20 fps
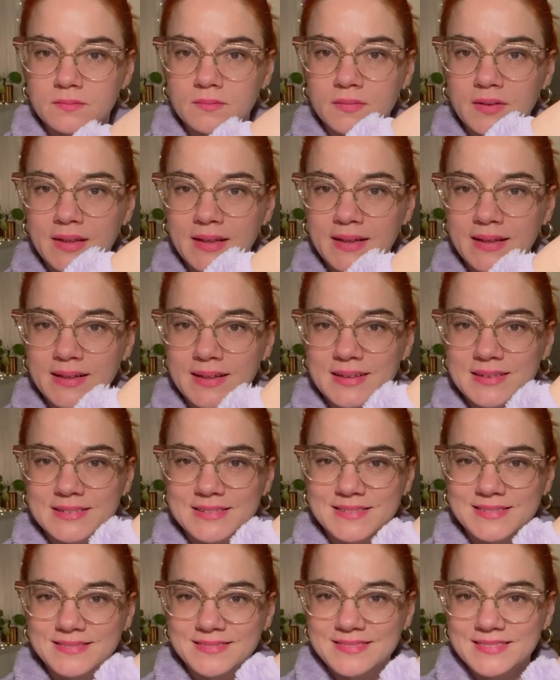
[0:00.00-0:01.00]
Yes,
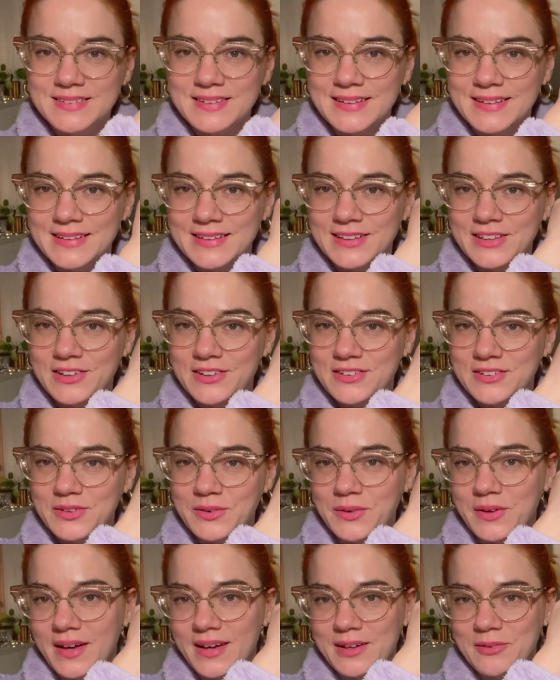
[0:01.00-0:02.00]

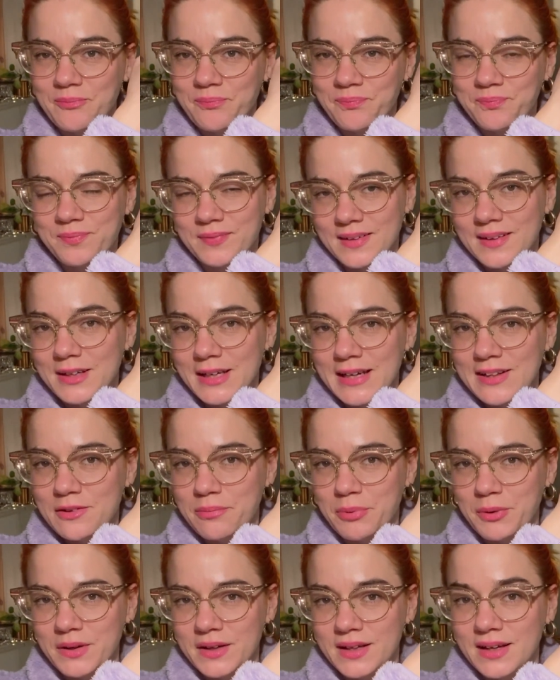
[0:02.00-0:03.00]
okay. It's
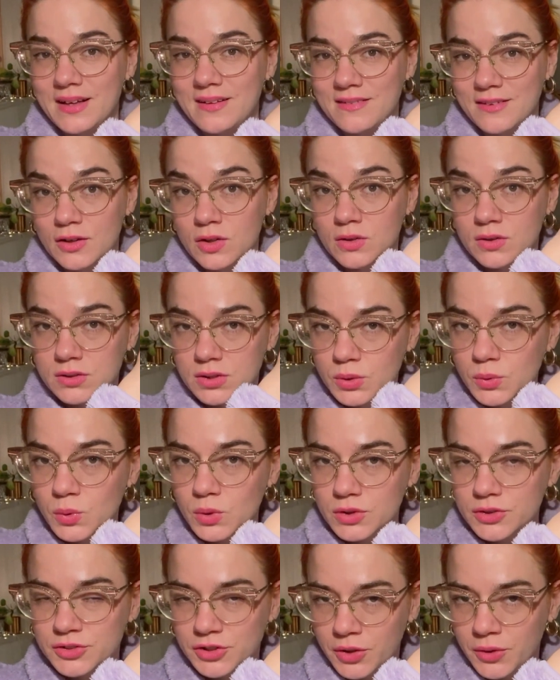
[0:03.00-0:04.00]
pretty. It's a
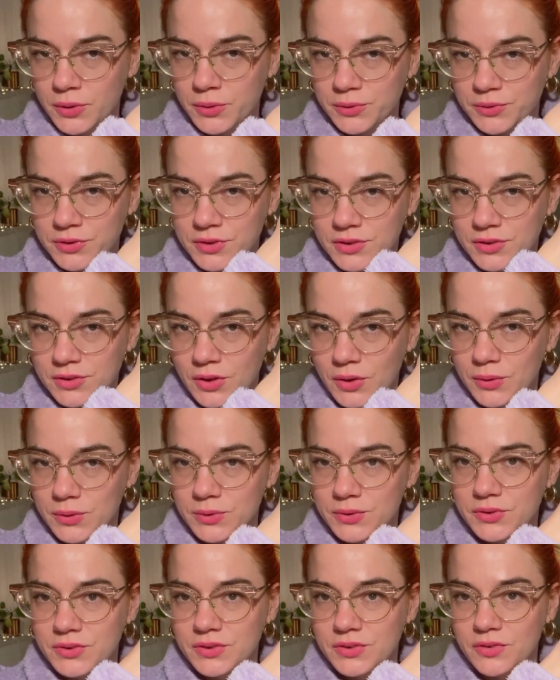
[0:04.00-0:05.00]
cool toned
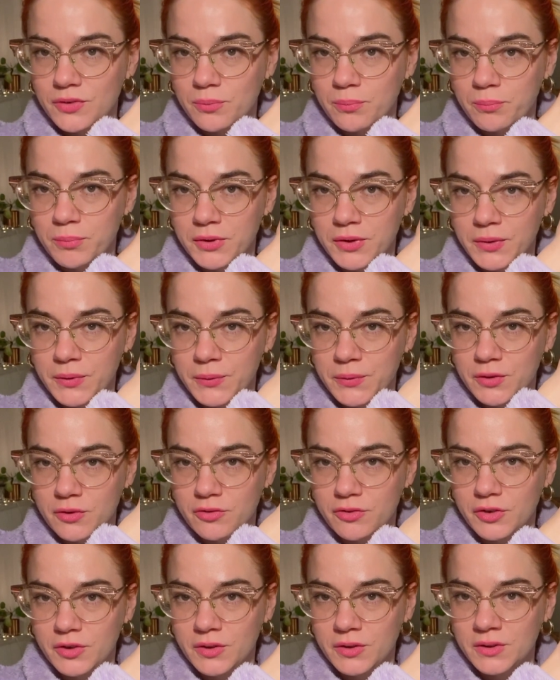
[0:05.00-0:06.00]
gold. It's
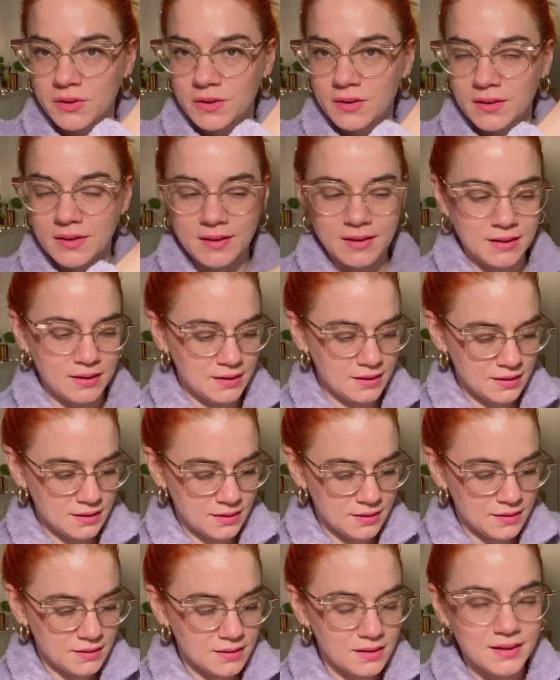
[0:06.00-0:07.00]
beautiful.
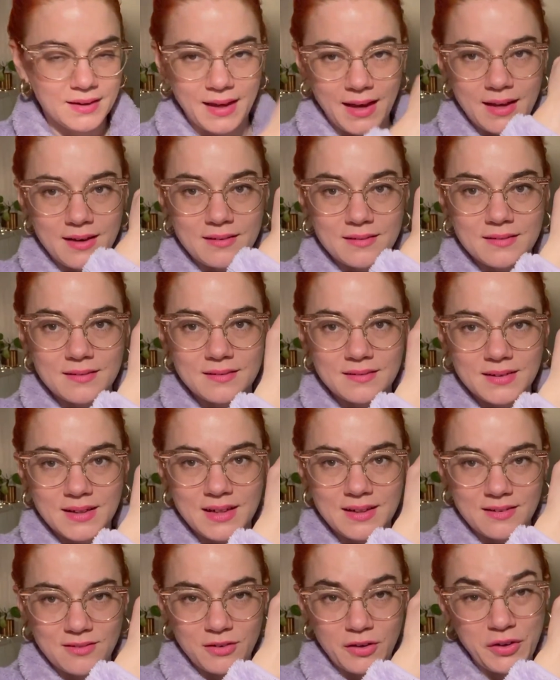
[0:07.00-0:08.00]
Again,
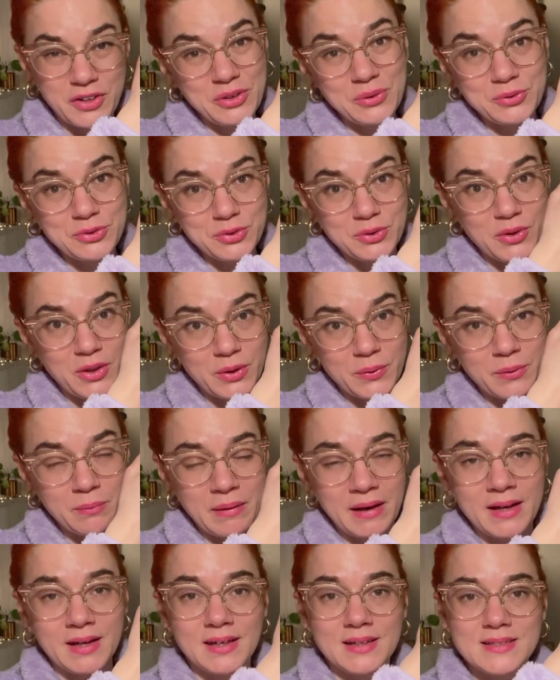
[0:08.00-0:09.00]
it's very neutral though in
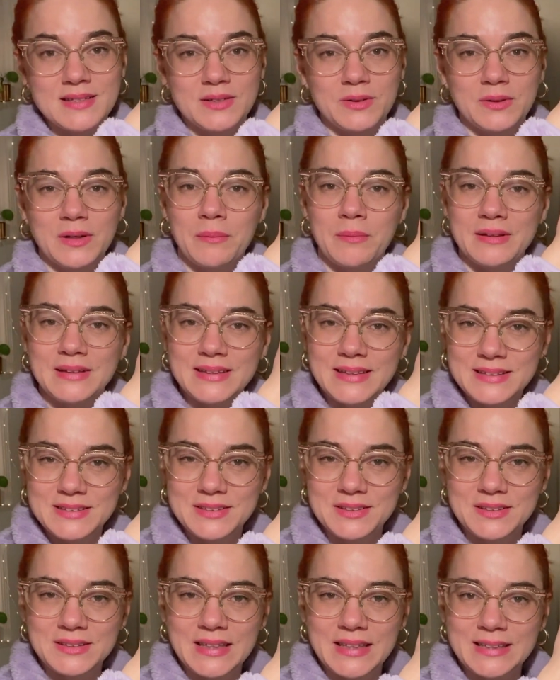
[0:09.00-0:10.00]
my eyes, so I'm a
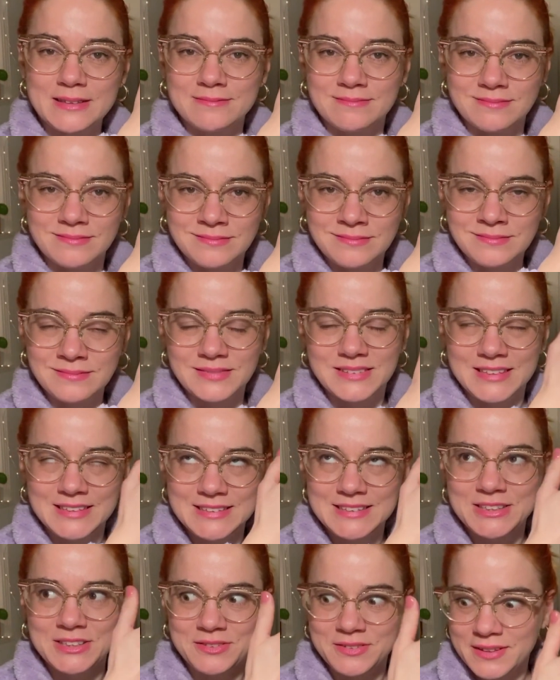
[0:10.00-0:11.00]
little like
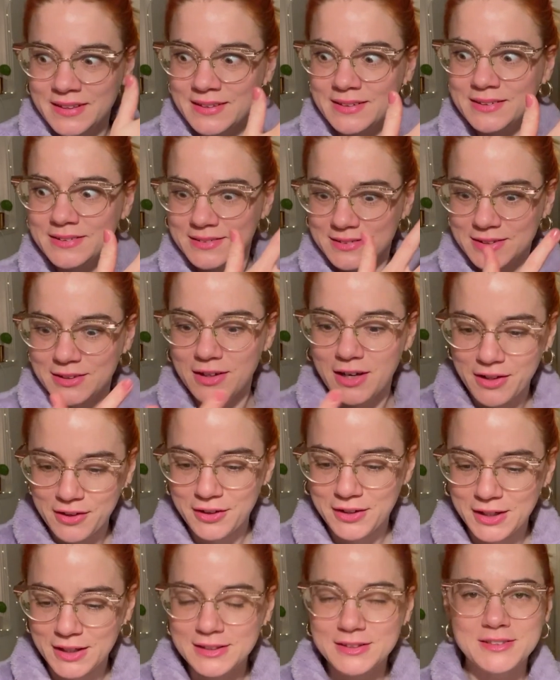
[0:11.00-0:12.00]
considering the other
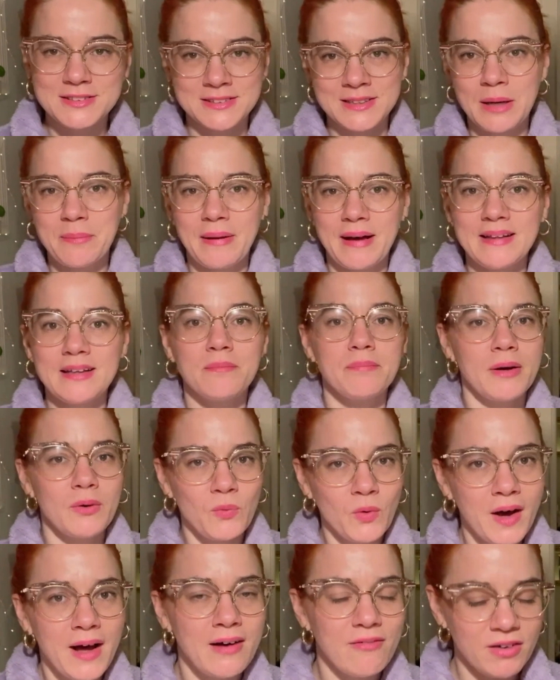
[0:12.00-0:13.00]
colors in that palette, but
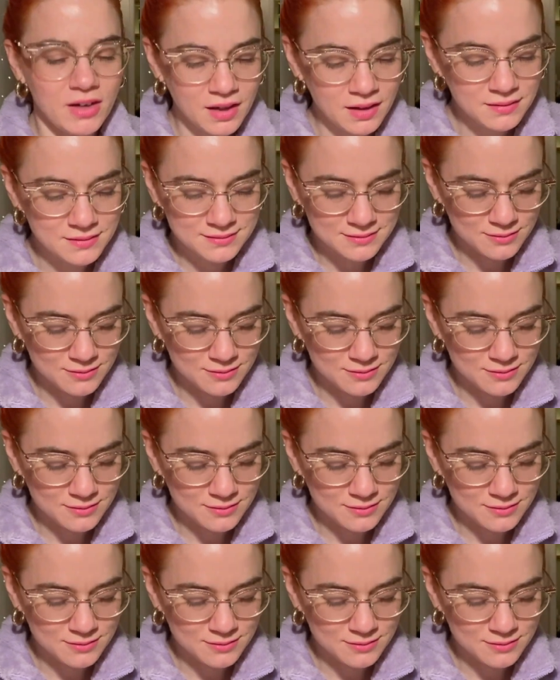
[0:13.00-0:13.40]
whatever.